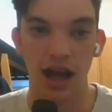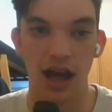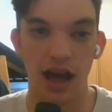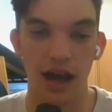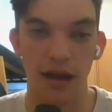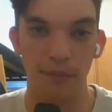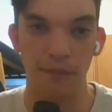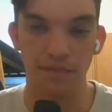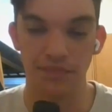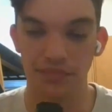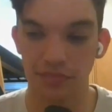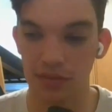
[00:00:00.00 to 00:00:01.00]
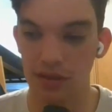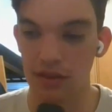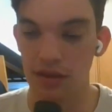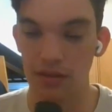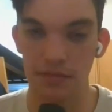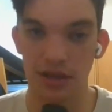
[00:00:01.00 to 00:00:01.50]

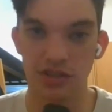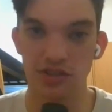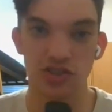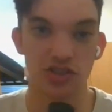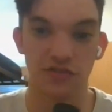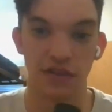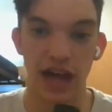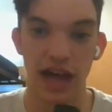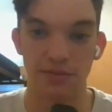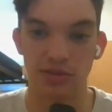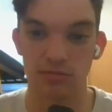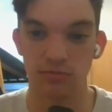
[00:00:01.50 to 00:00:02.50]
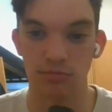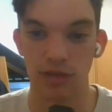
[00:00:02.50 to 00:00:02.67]
Because it's just vibes.